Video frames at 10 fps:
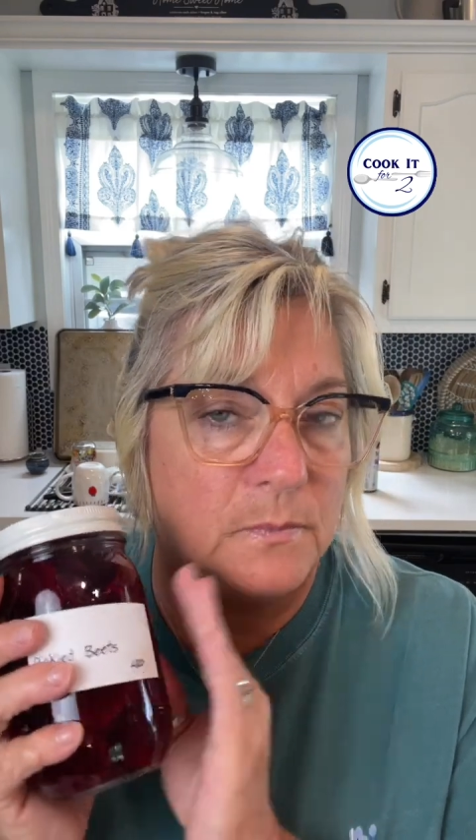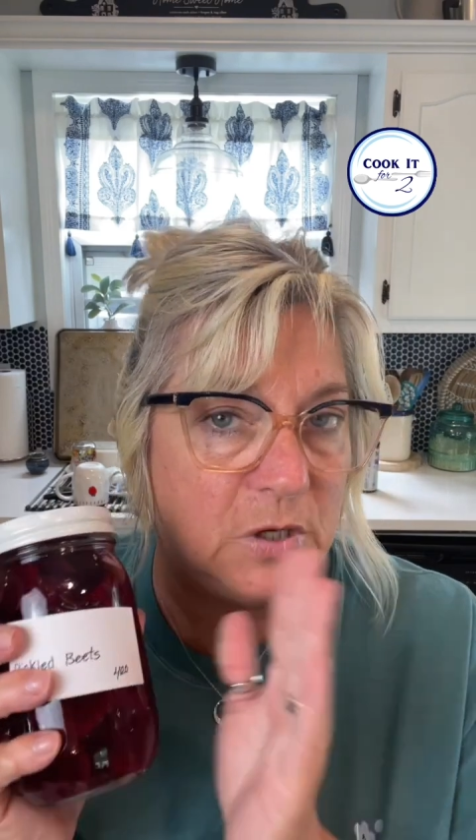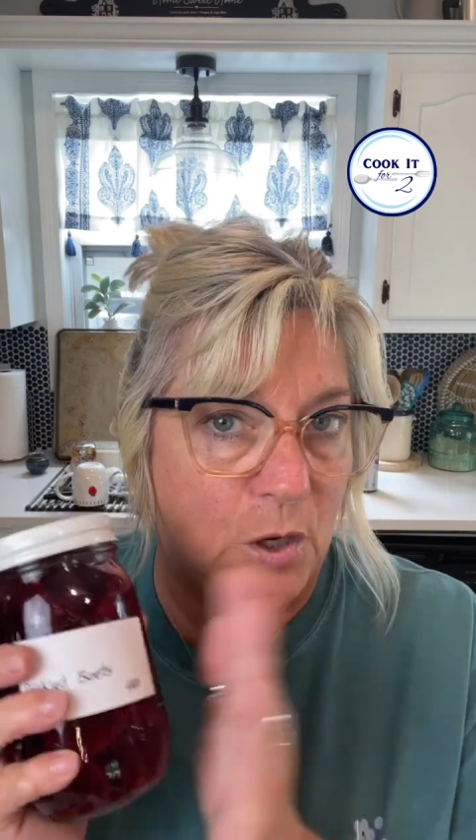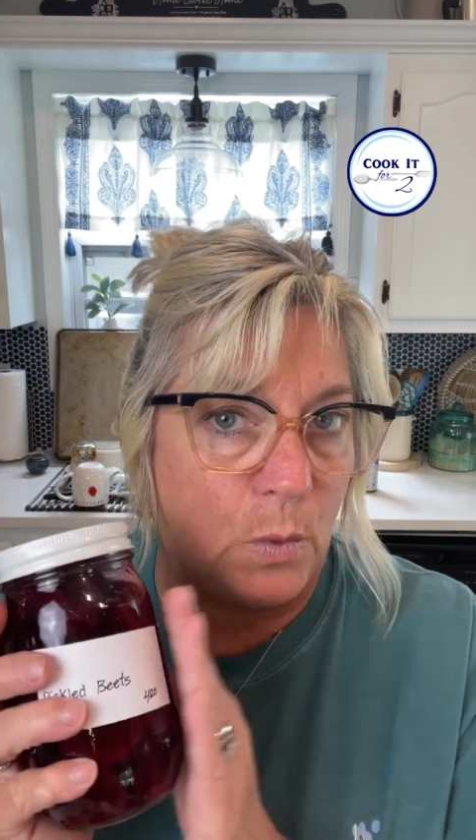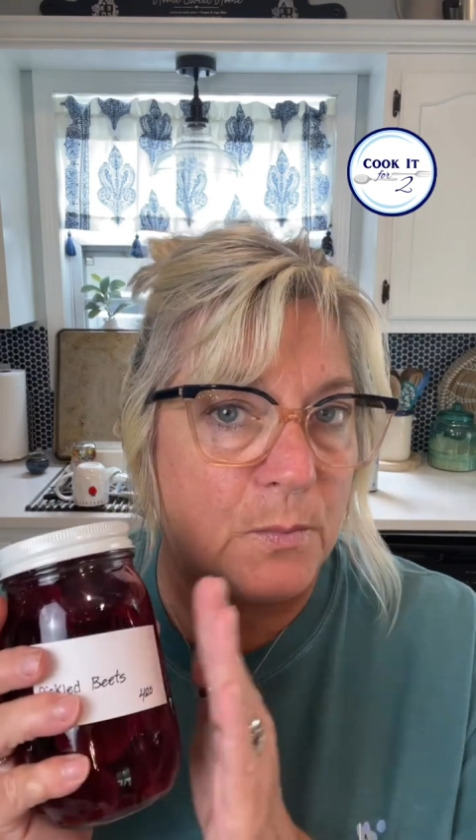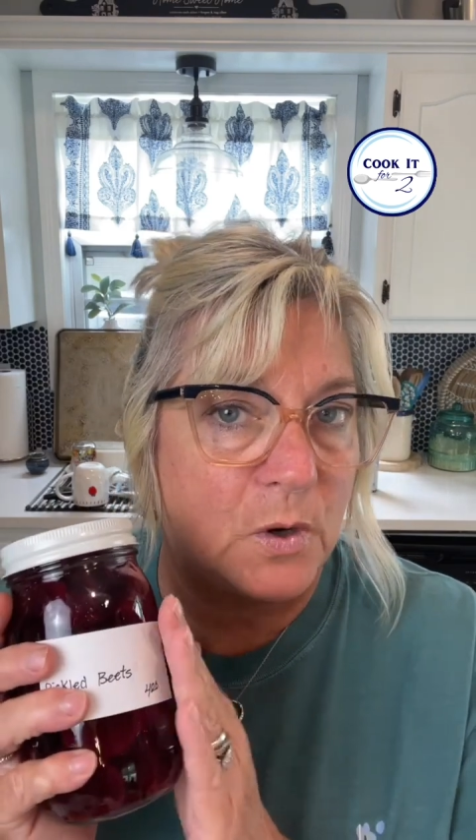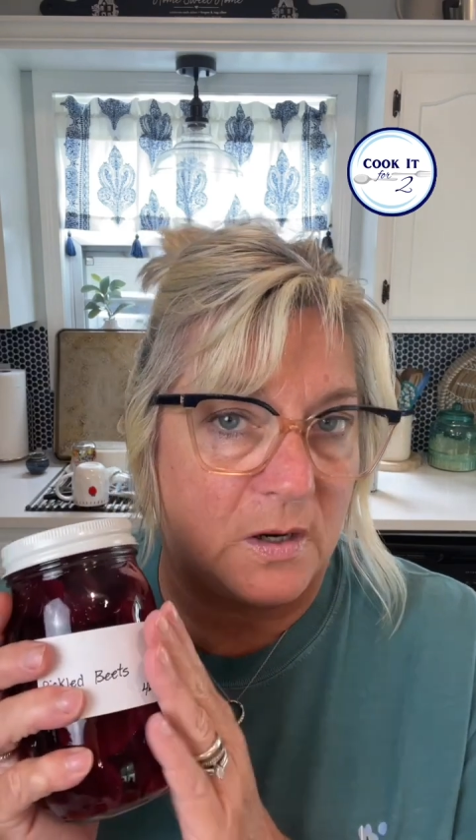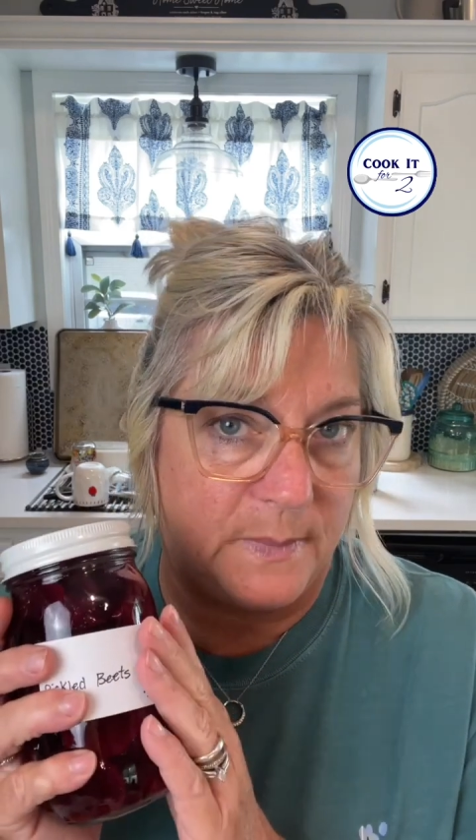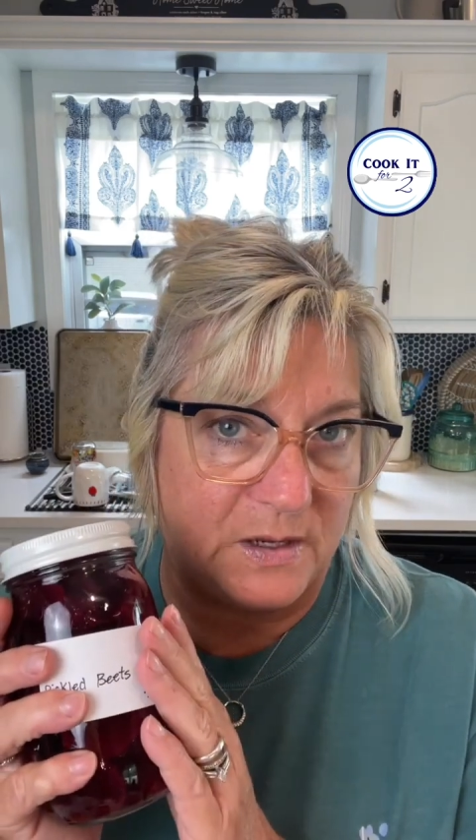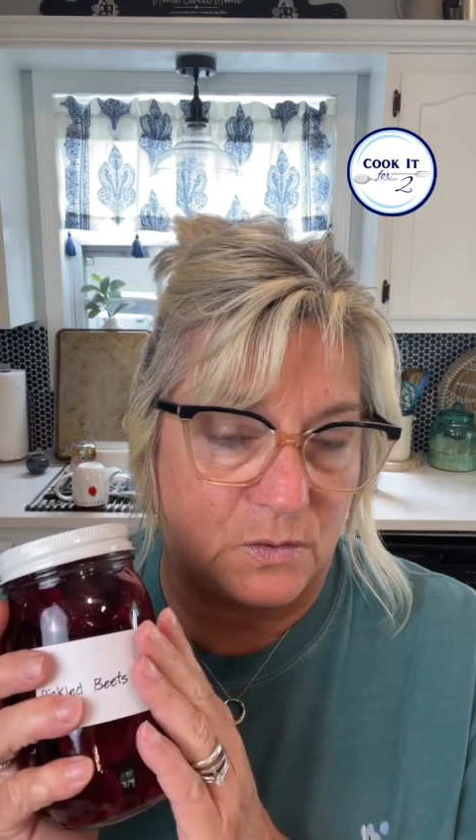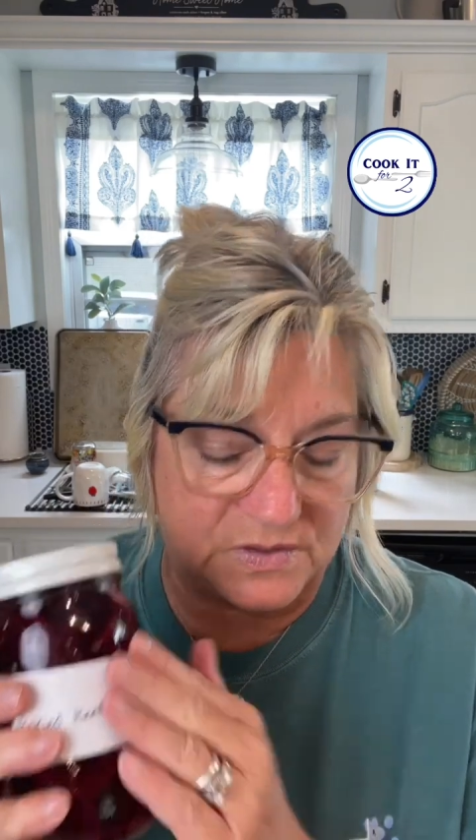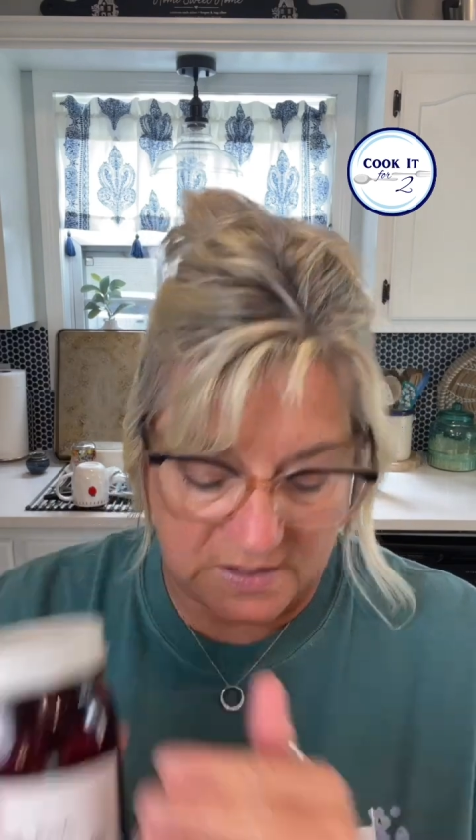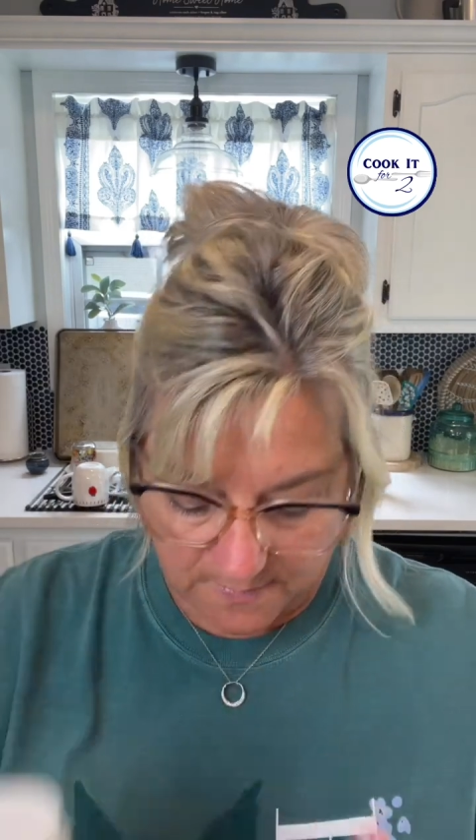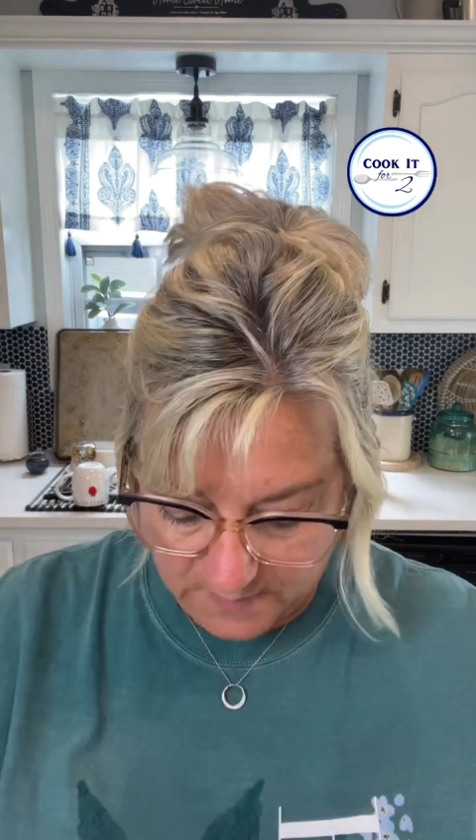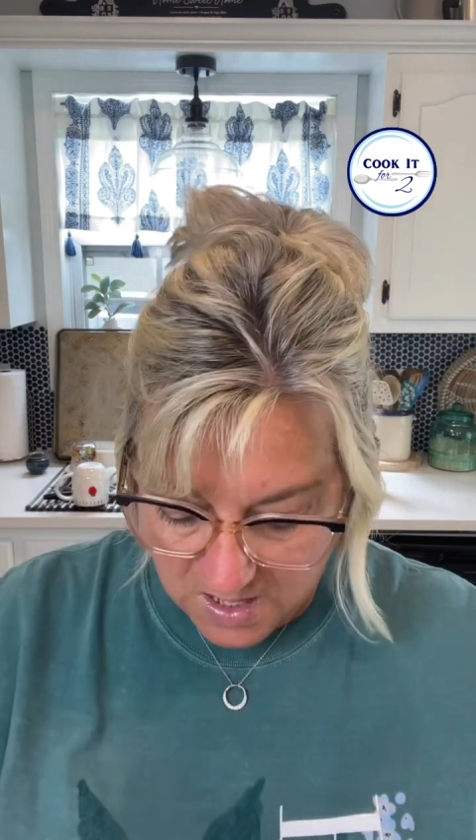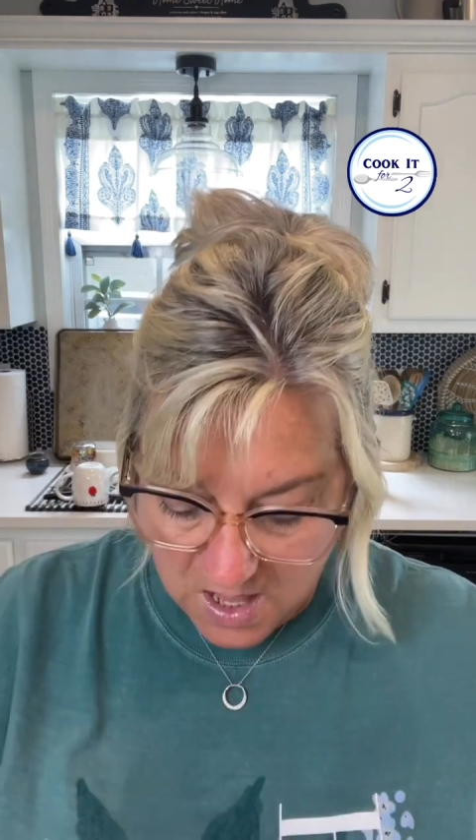we were gonna pickle some.